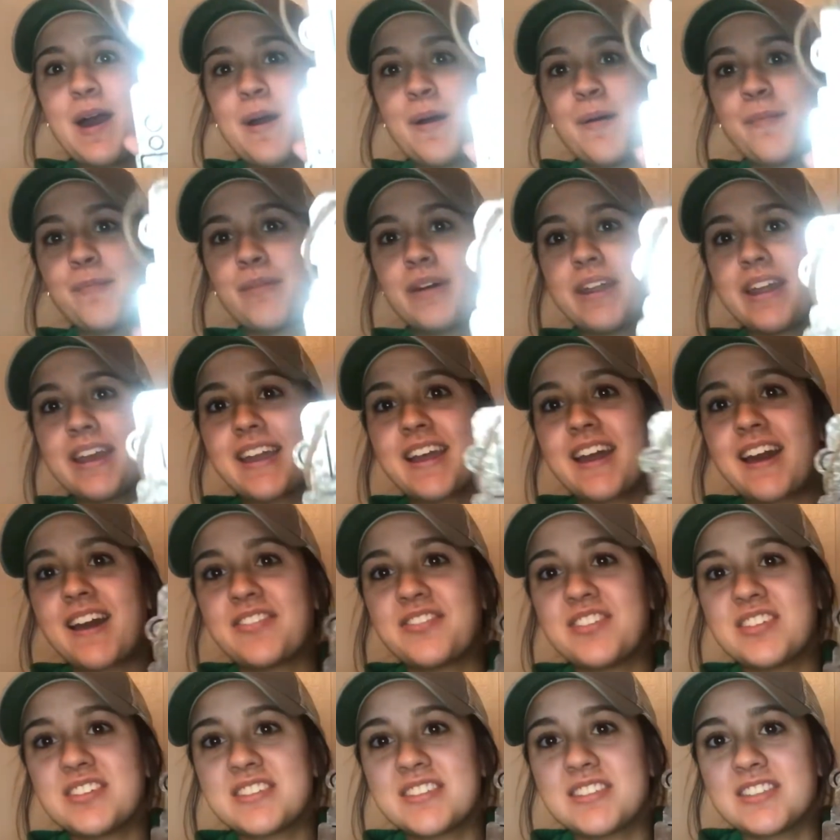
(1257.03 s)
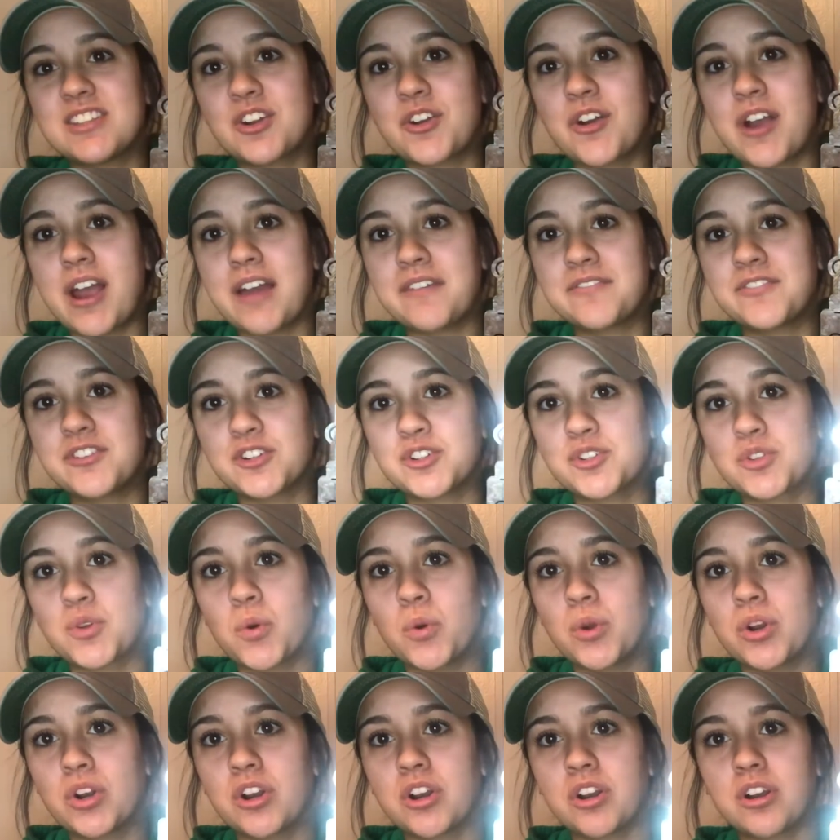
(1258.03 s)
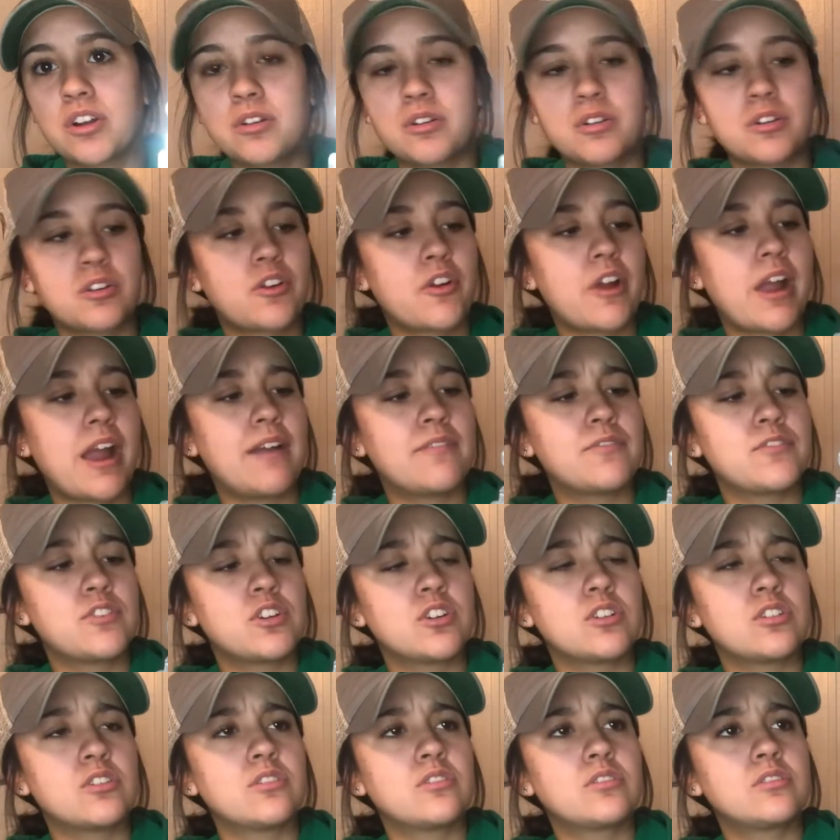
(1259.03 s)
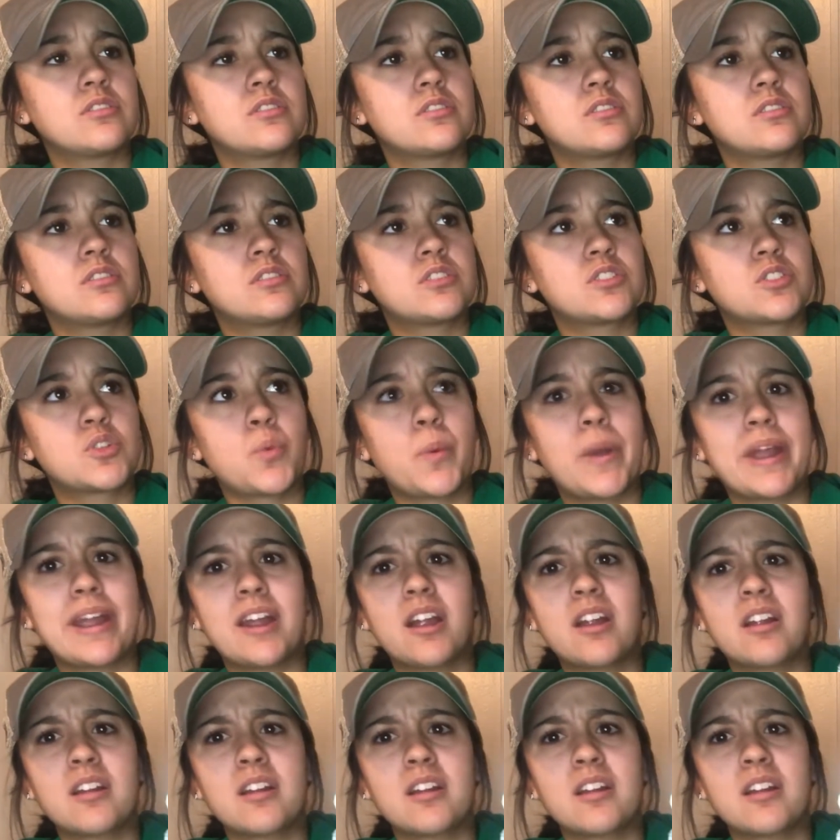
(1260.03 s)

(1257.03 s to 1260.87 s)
but I got this in the crafter's corner or crafter's square,